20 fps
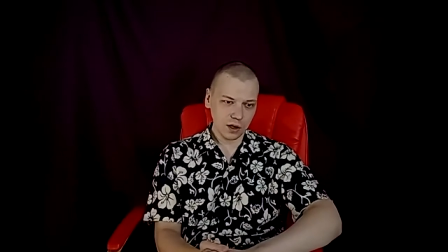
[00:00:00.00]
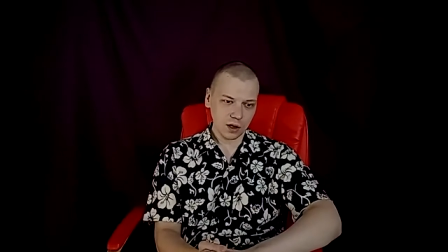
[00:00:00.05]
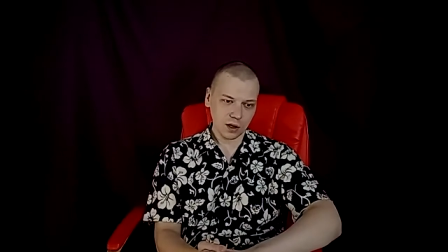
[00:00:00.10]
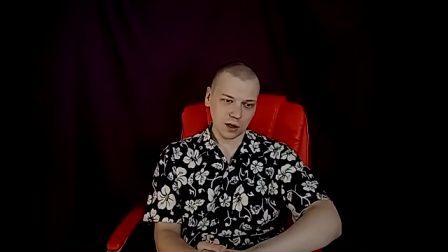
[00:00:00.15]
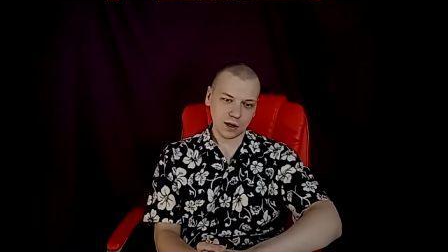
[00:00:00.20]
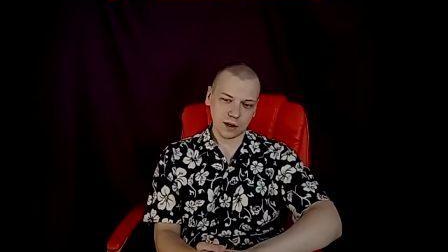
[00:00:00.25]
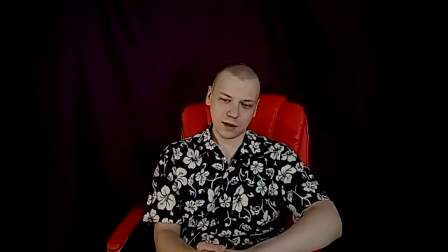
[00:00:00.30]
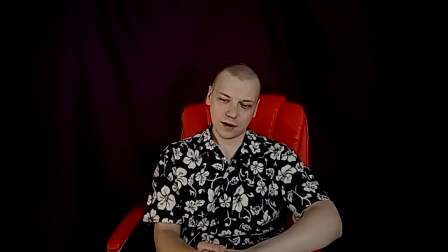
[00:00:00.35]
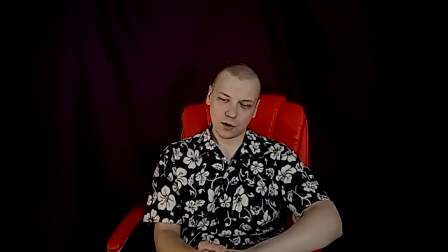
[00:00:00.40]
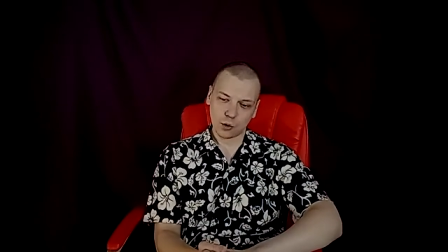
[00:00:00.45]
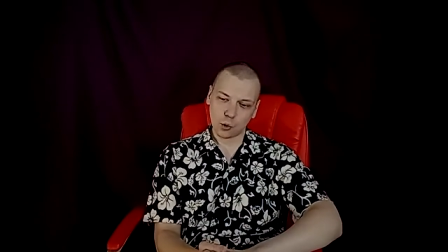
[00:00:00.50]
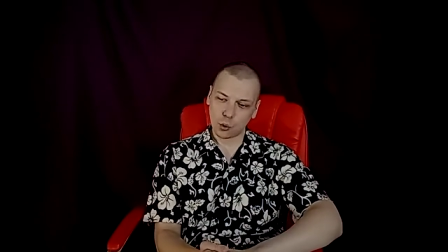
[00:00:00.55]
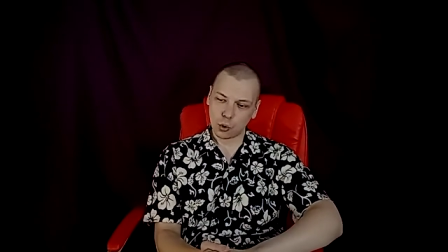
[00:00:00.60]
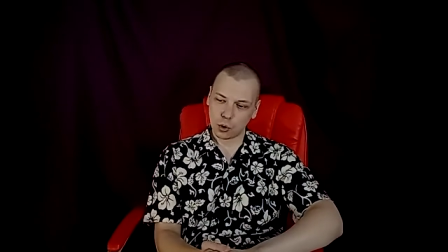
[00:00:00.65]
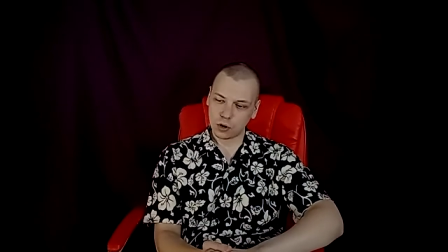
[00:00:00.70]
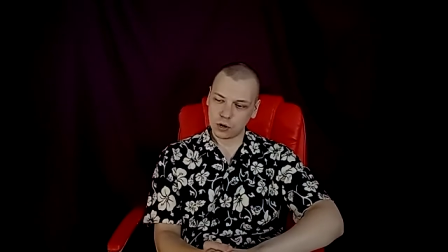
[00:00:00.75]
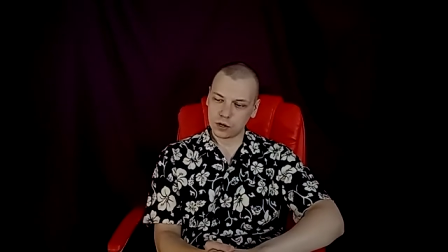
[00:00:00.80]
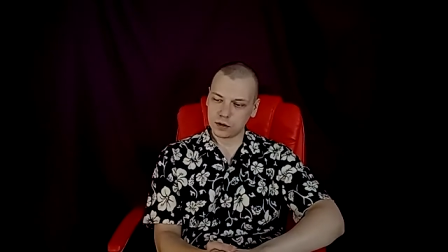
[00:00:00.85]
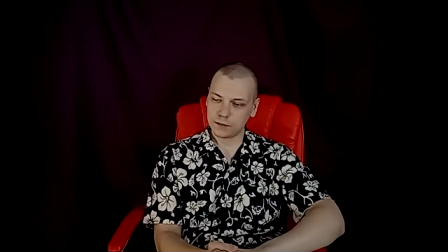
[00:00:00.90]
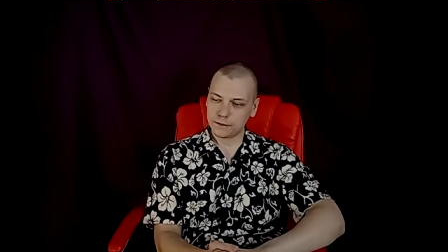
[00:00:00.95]
Uh,
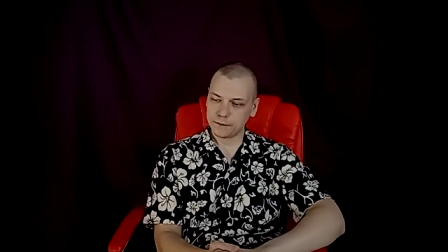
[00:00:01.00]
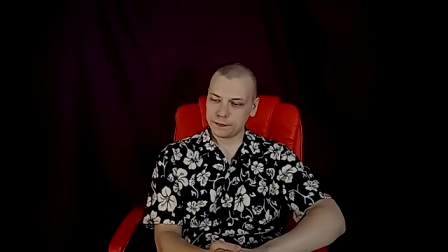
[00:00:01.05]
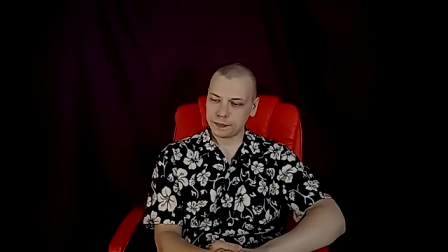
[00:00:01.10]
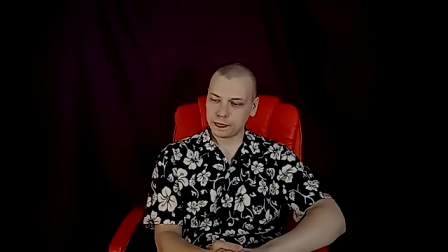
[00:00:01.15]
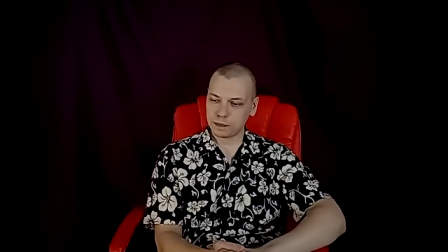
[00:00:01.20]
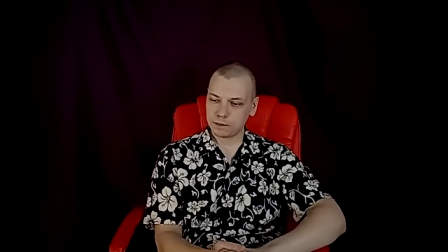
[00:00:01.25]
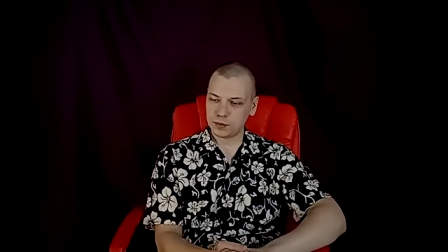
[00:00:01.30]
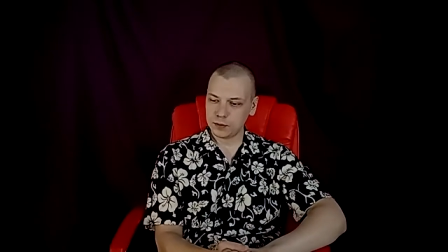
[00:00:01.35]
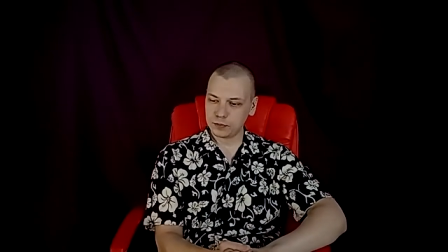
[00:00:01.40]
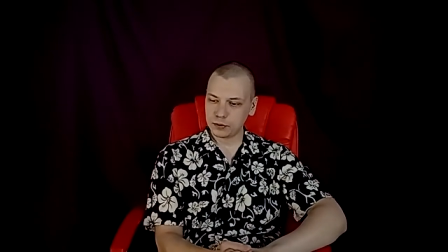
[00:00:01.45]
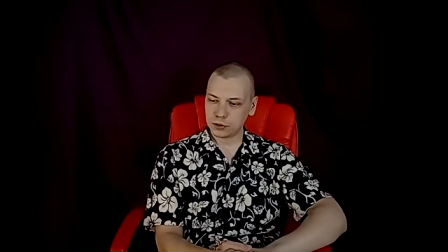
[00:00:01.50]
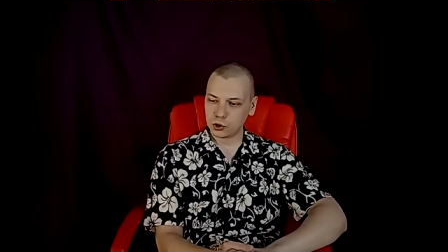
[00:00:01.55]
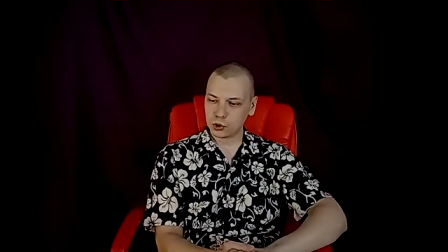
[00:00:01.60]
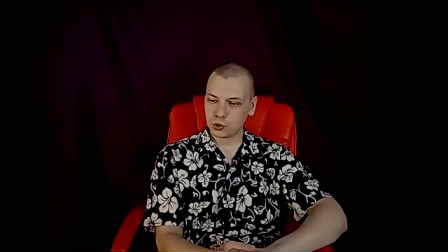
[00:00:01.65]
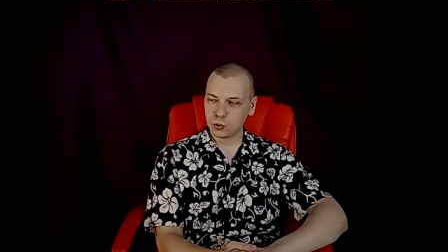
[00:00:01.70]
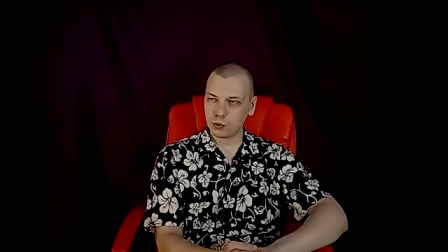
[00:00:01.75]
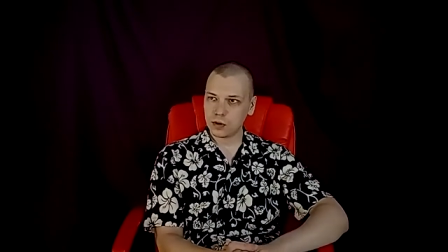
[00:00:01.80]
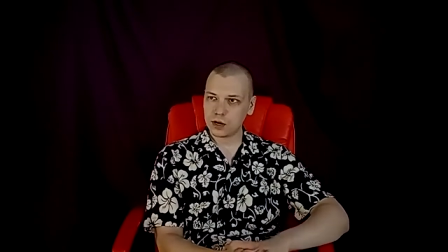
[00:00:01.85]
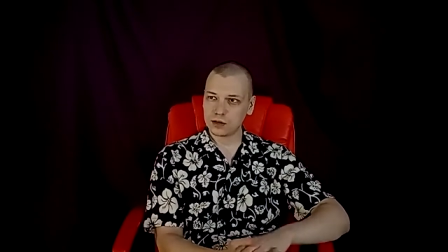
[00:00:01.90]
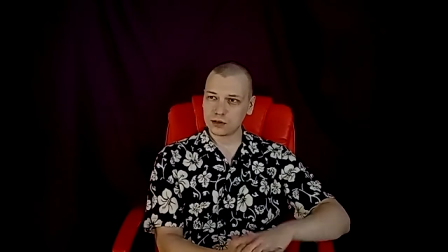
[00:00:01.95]
or people
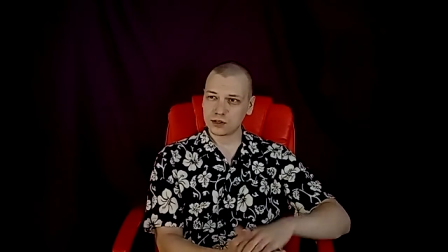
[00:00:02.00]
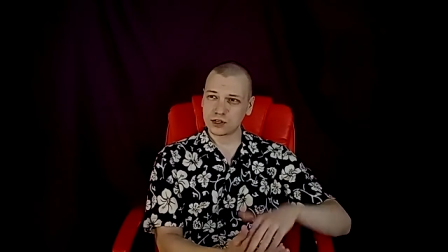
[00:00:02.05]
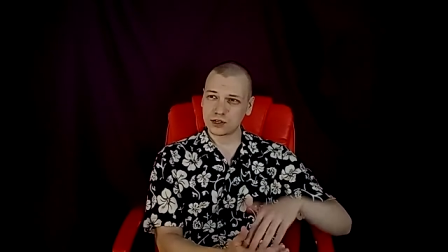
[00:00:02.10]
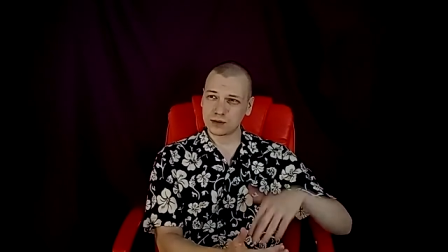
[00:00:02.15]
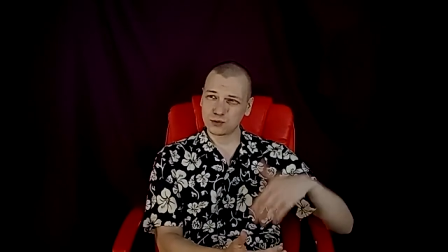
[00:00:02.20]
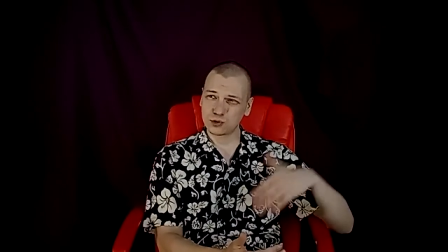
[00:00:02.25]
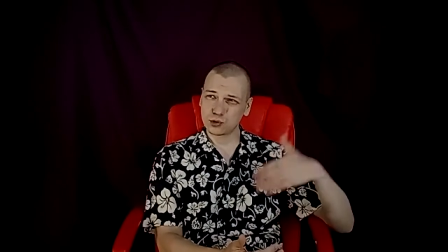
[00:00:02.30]
who want some